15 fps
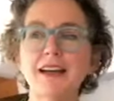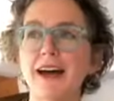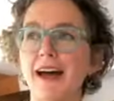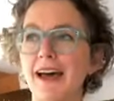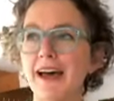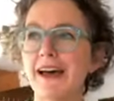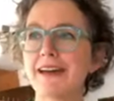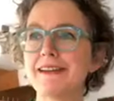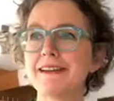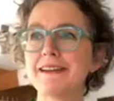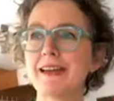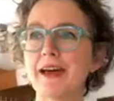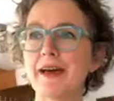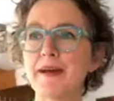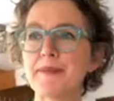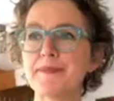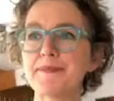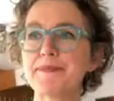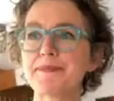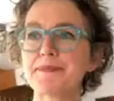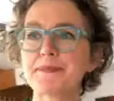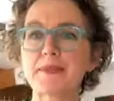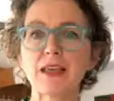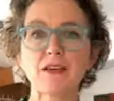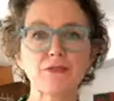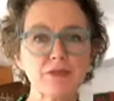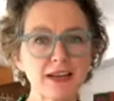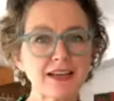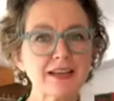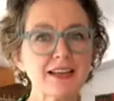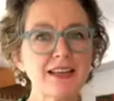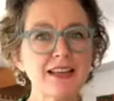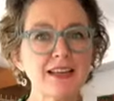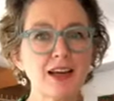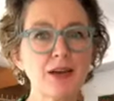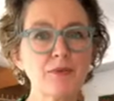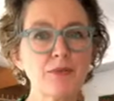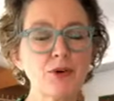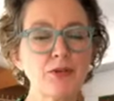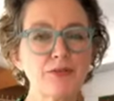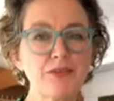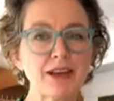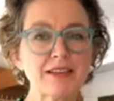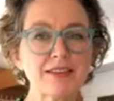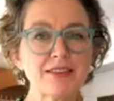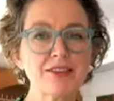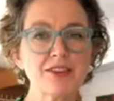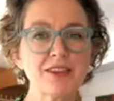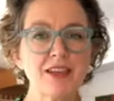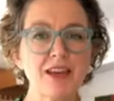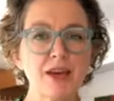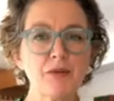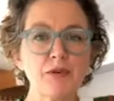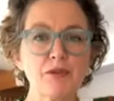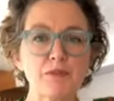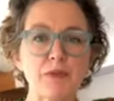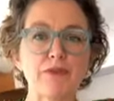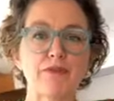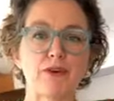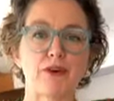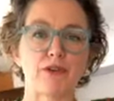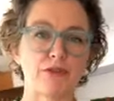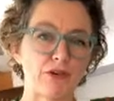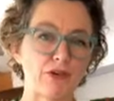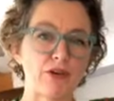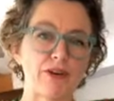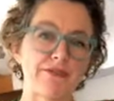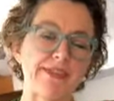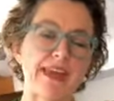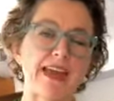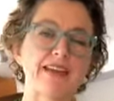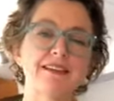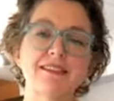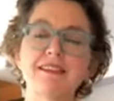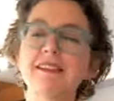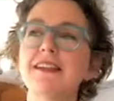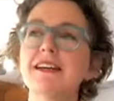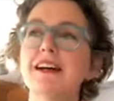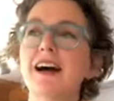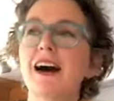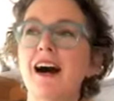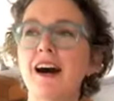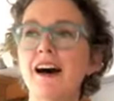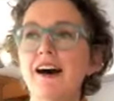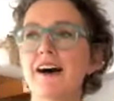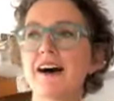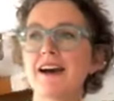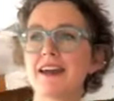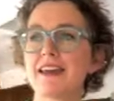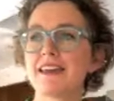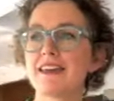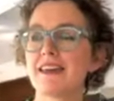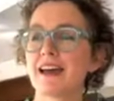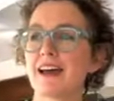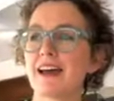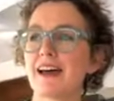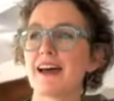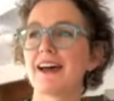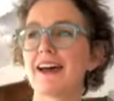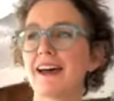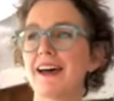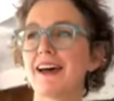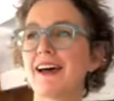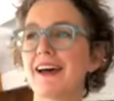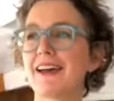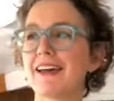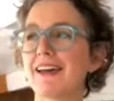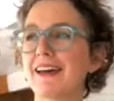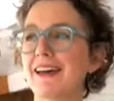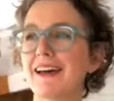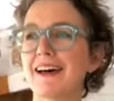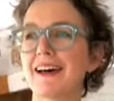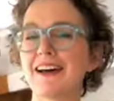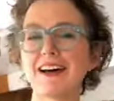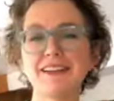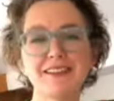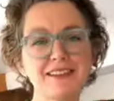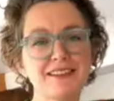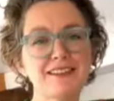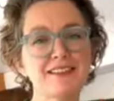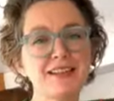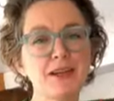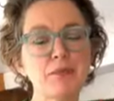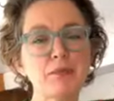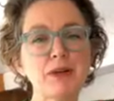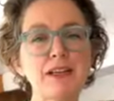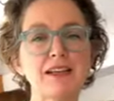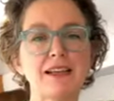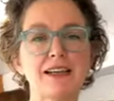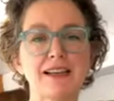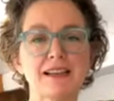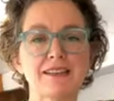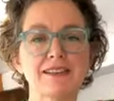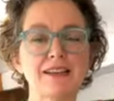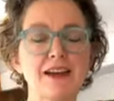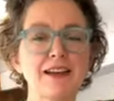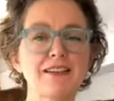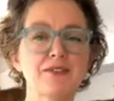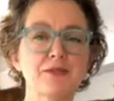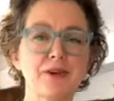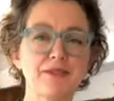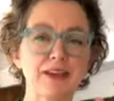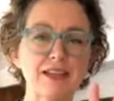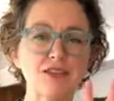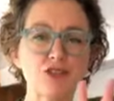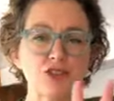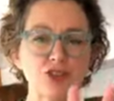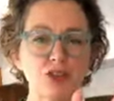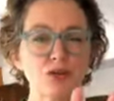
And frankly, I'm more frazzled than I was before all of this. I didn't sleep brilliantly last night, so I've had 2